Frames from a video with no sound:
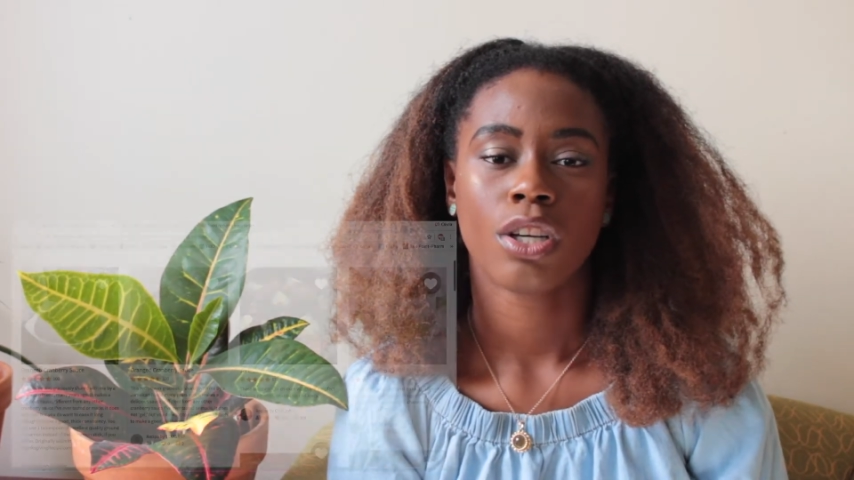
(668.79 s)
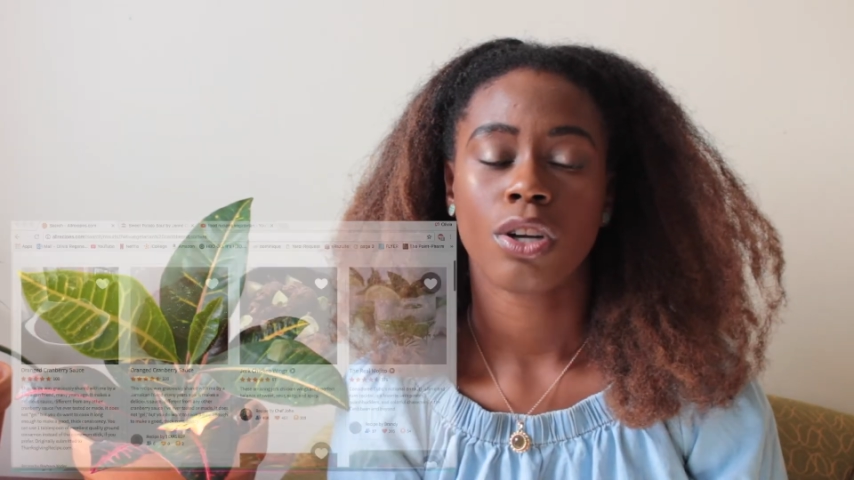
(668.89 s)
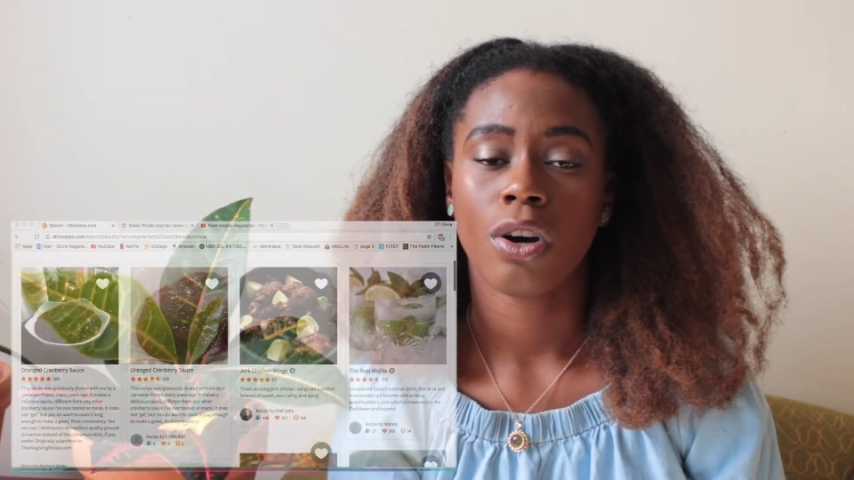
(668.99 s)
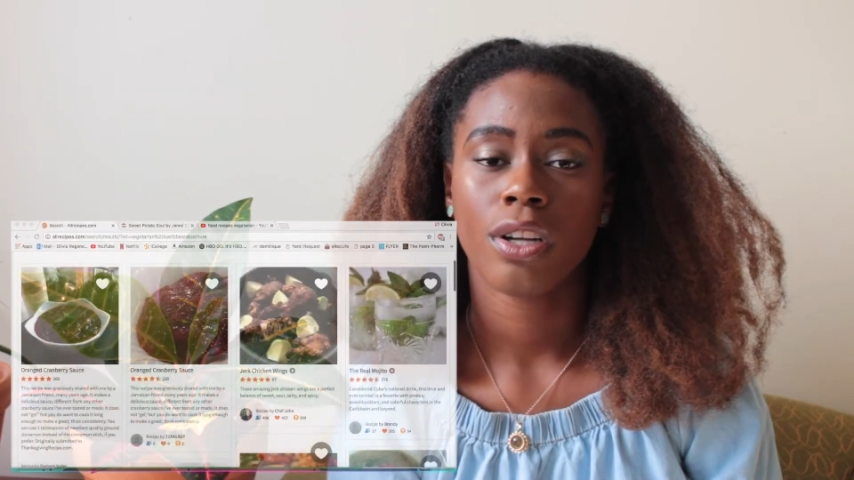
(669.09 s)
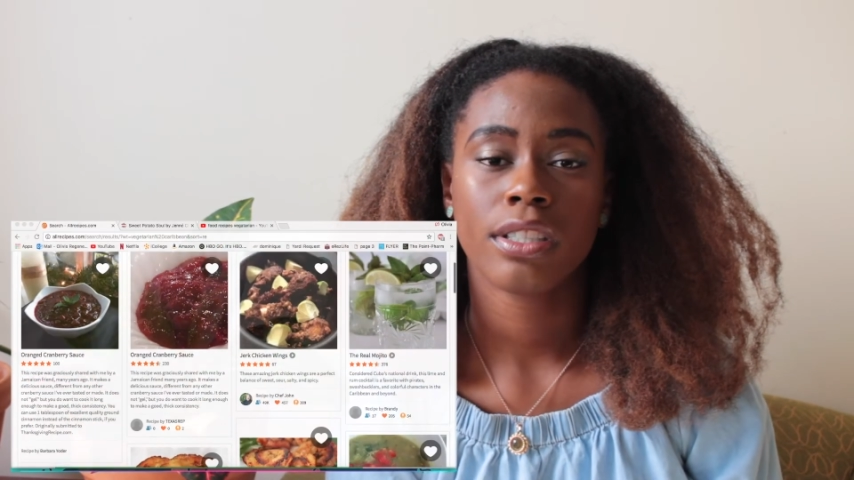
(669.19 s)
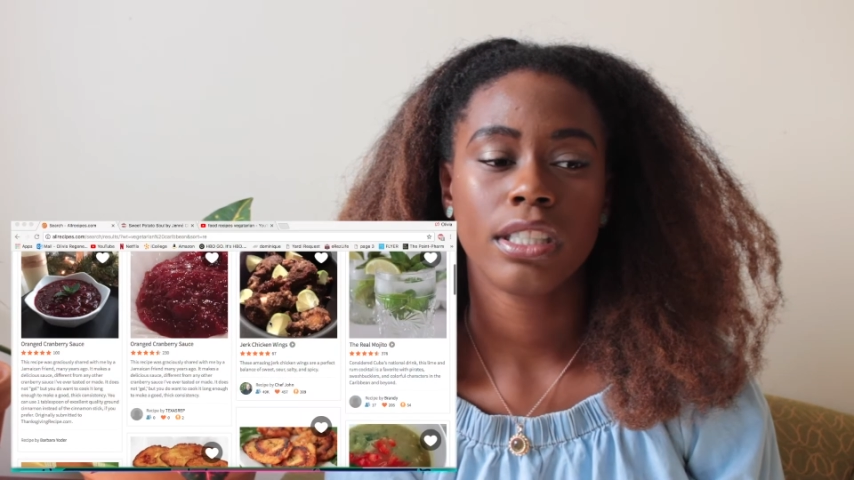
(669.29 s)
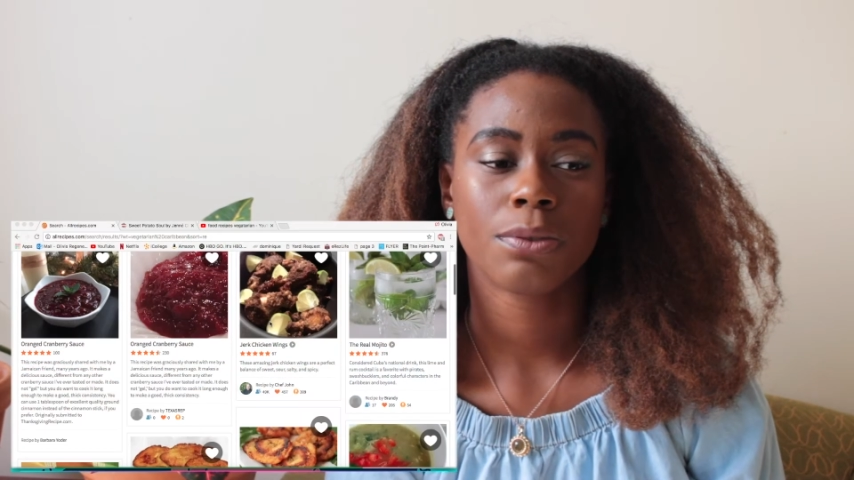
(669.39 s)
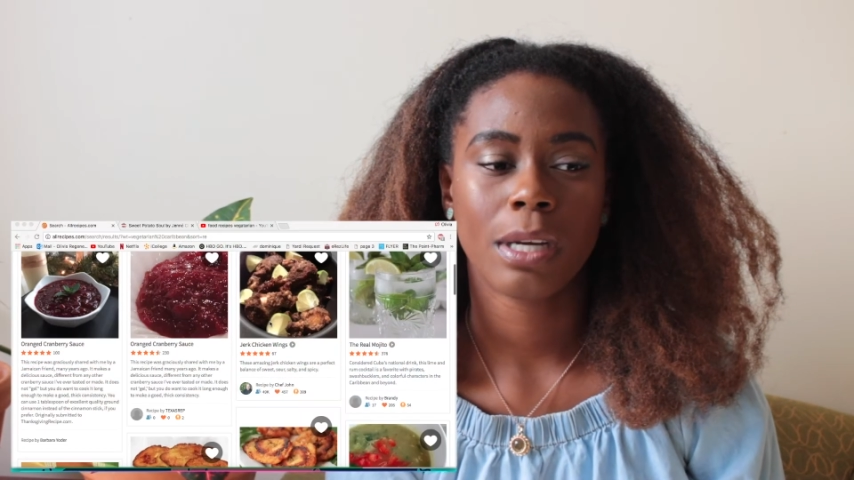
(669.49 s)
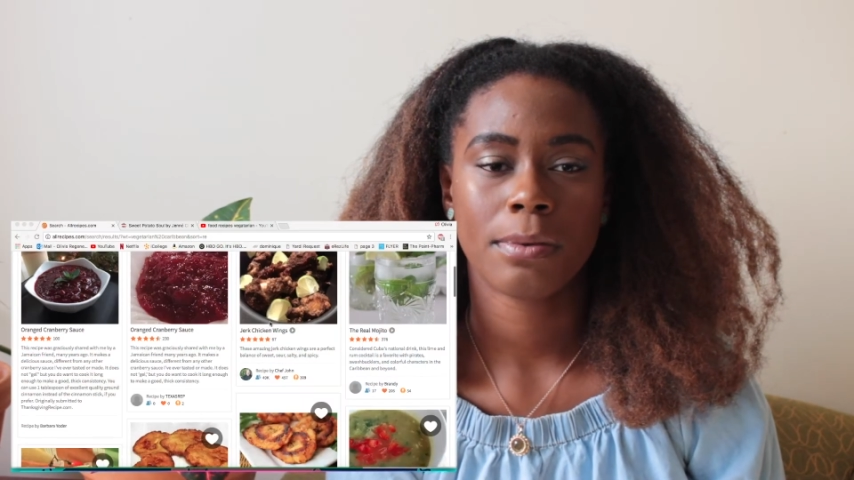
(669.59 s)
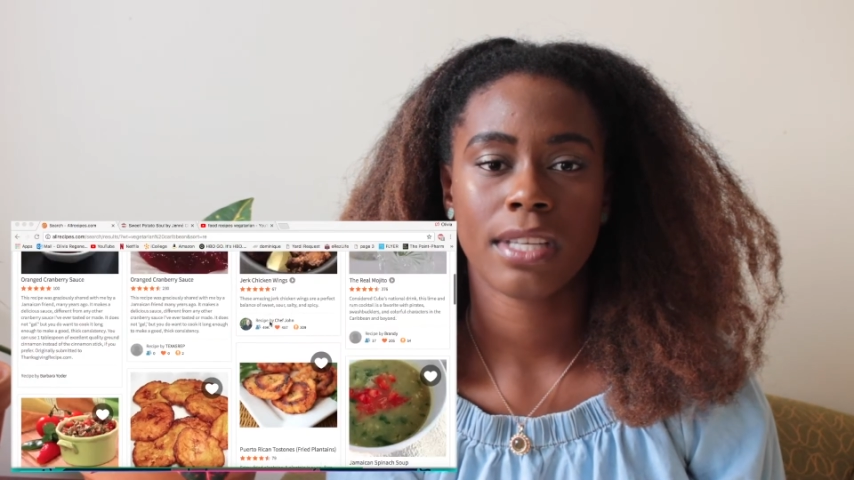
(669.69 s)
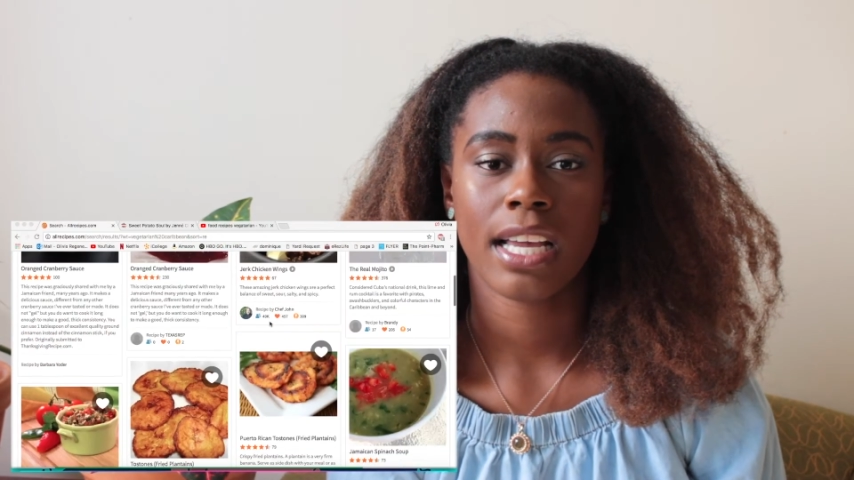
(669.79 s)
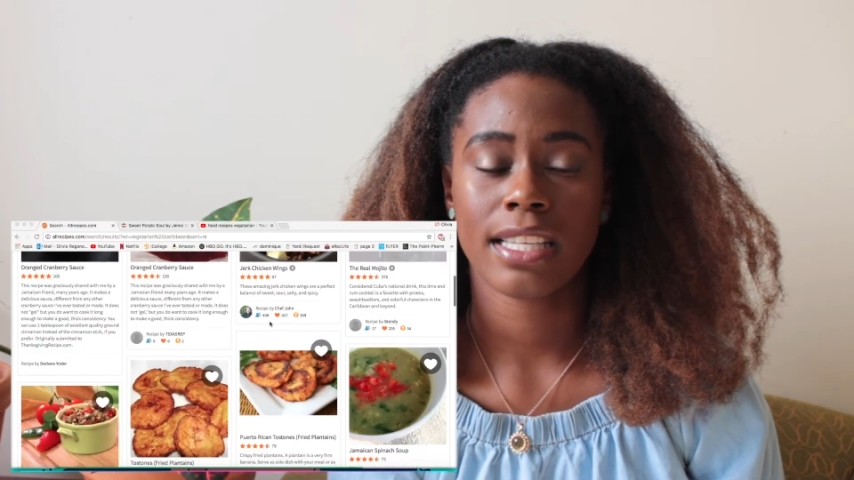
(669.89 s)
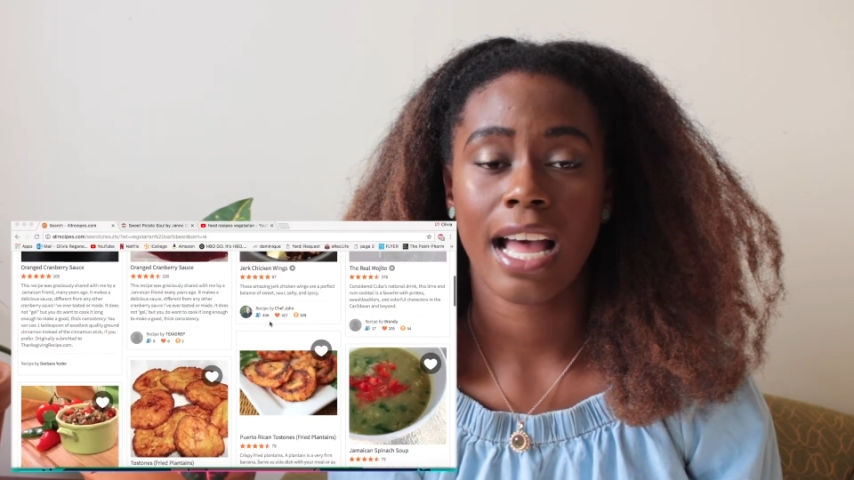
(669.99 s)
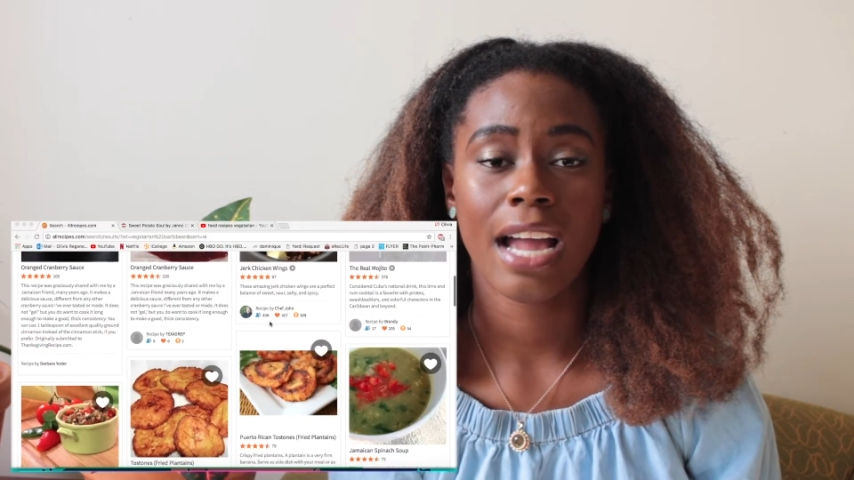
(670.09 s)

Go on these websites.